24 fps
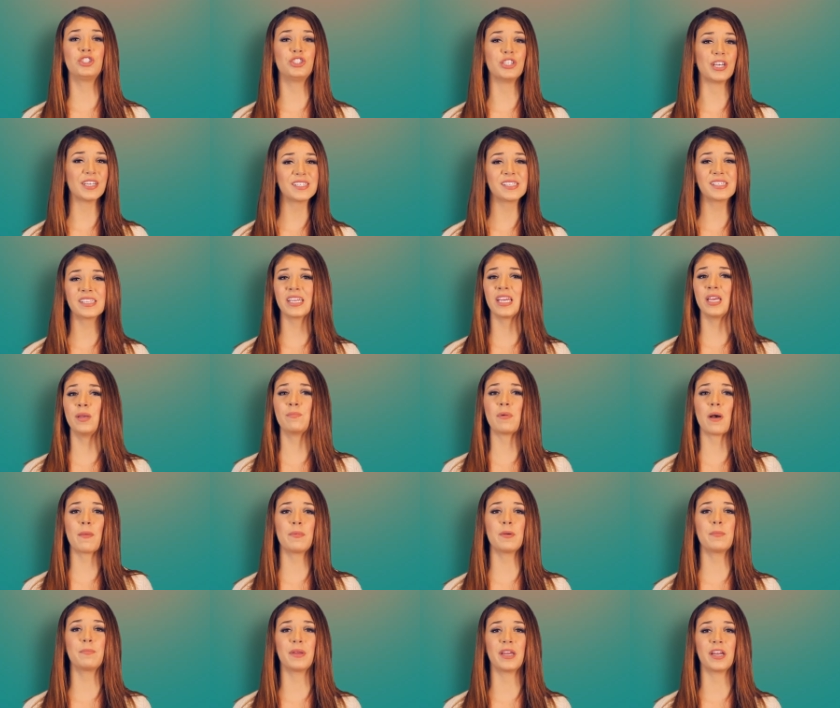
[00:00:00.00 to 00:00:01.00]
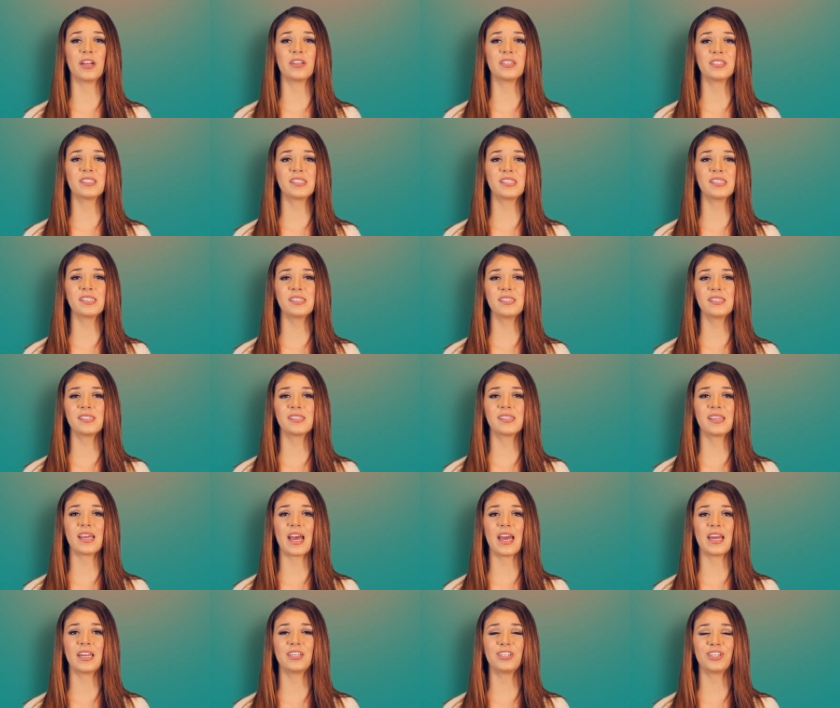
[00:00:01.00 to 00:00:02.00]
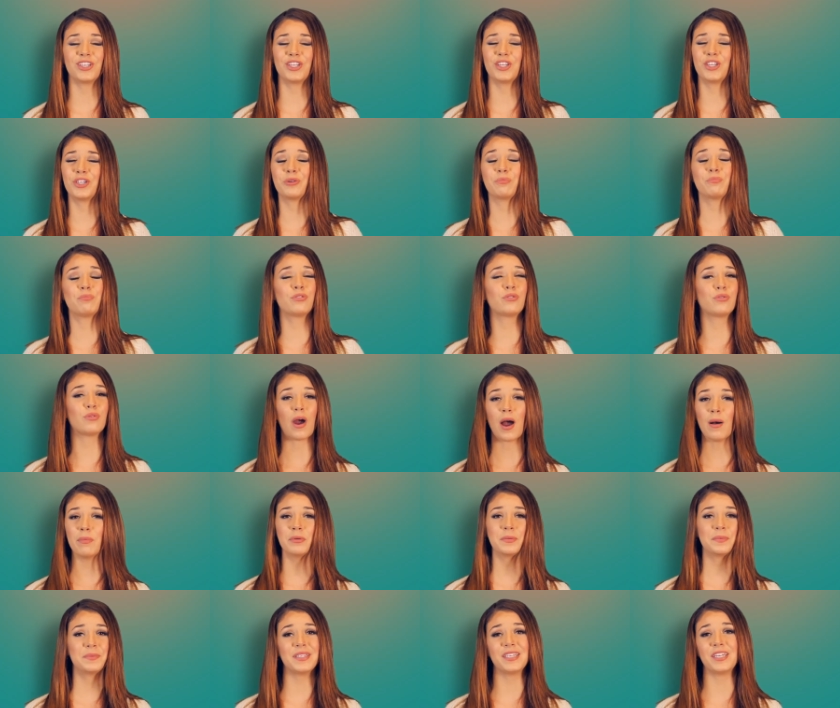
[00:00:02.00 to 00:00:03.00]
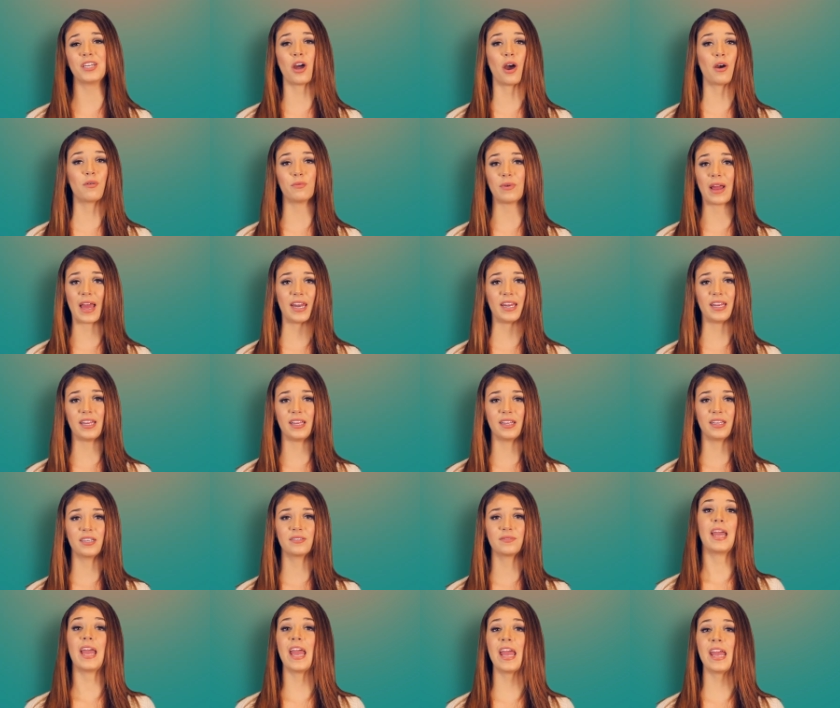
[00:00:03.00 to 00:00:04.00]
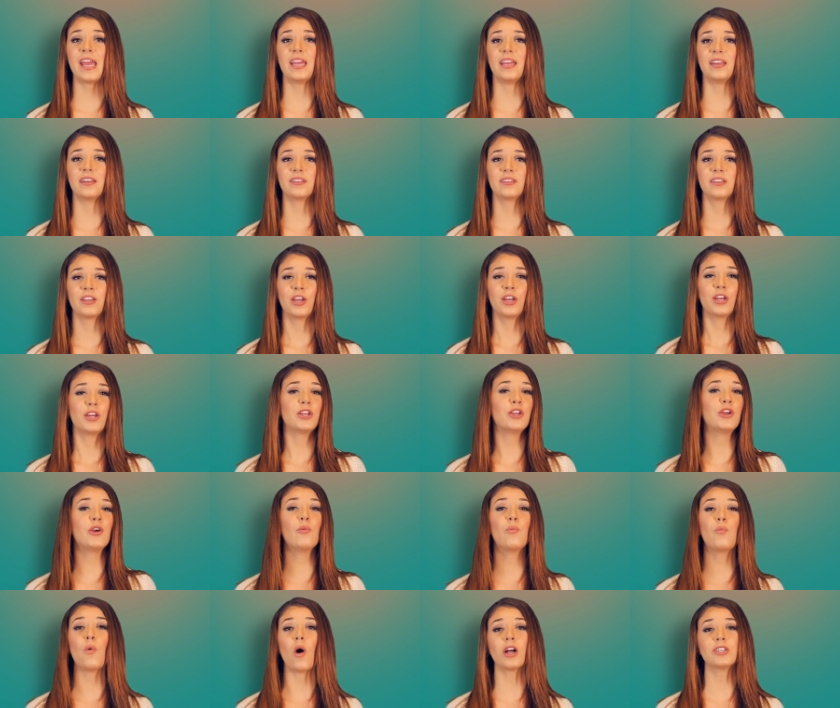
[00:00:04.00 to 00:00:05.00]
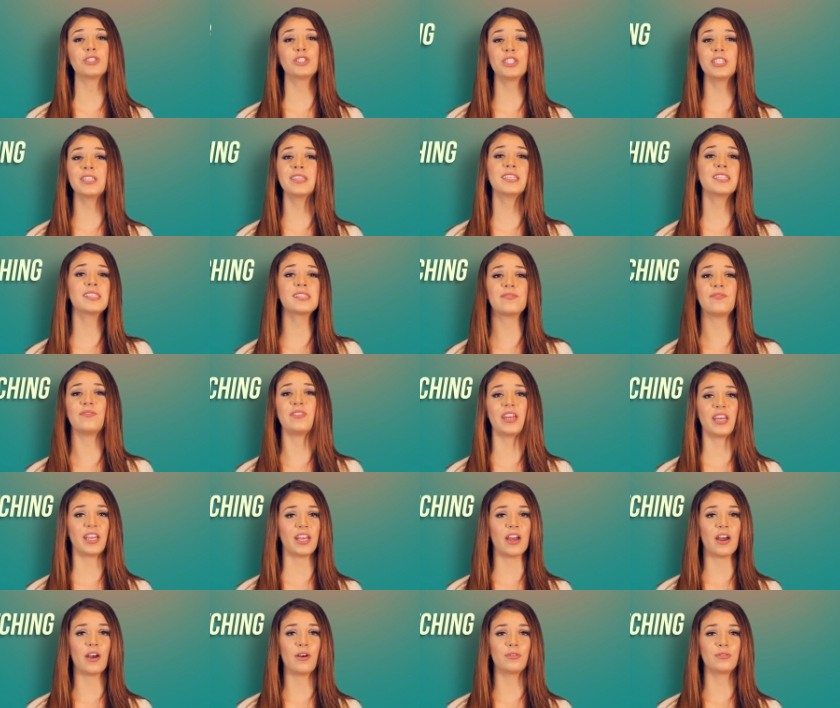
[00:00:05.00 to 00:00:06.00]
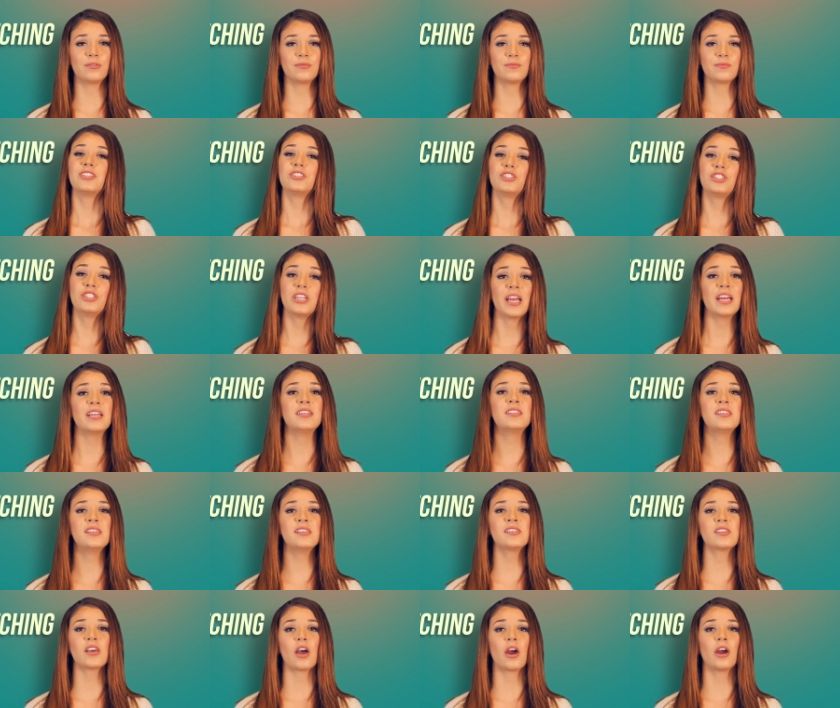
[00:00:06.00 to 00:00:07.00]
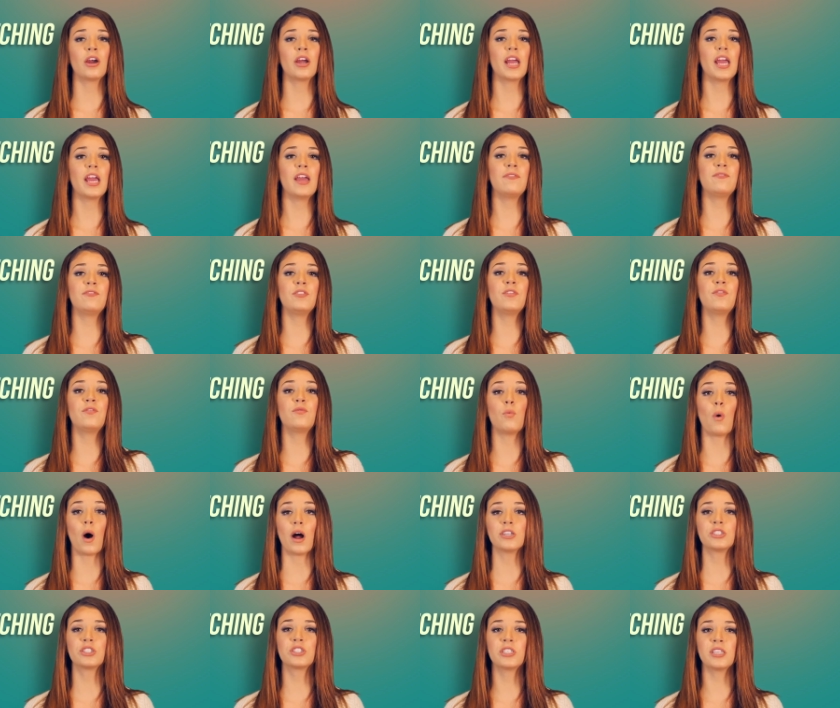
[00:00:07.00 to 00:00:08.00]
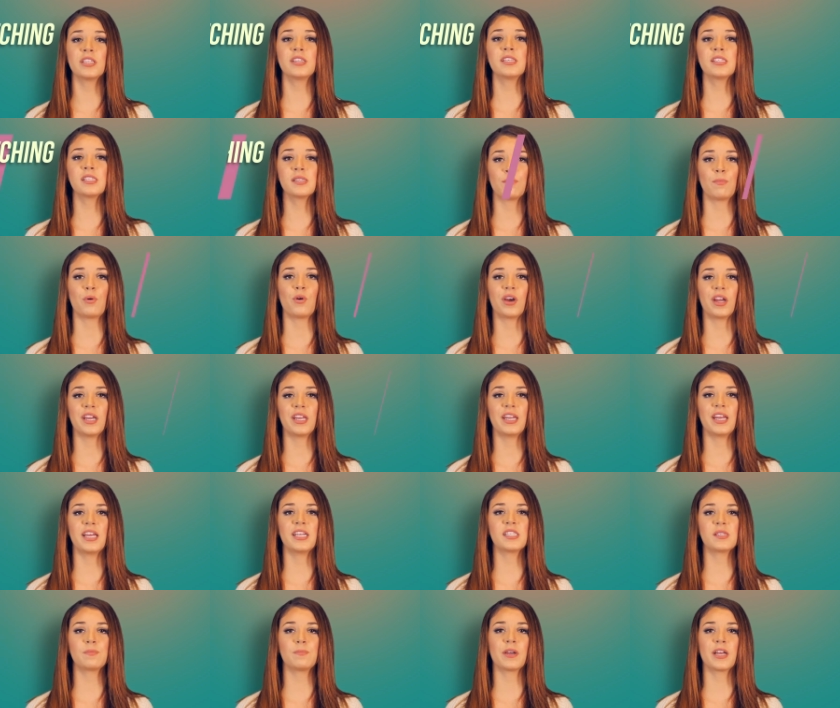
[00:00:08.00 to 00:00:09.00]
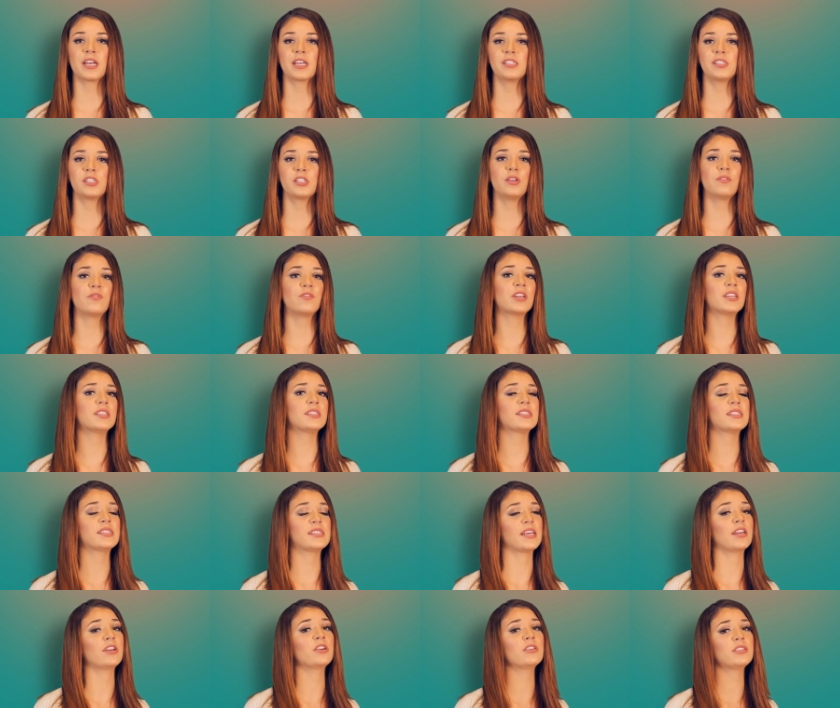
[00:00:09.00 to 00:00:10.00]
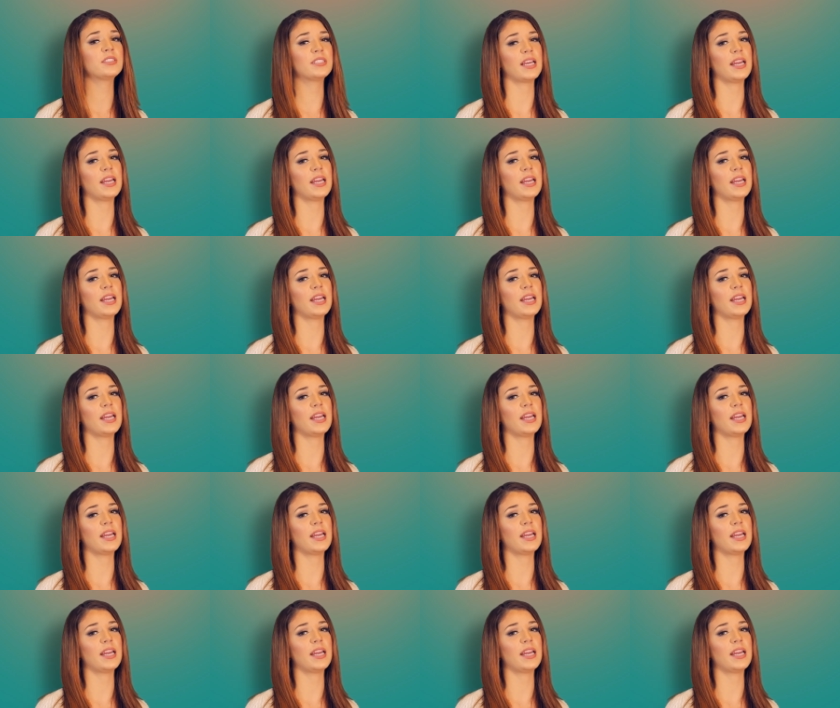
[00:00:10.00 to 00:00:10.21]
just to keep up appearances, then you're probably not ready. Eight, you're watching this video. Chances are, if you've watched to this point, it's because you've considered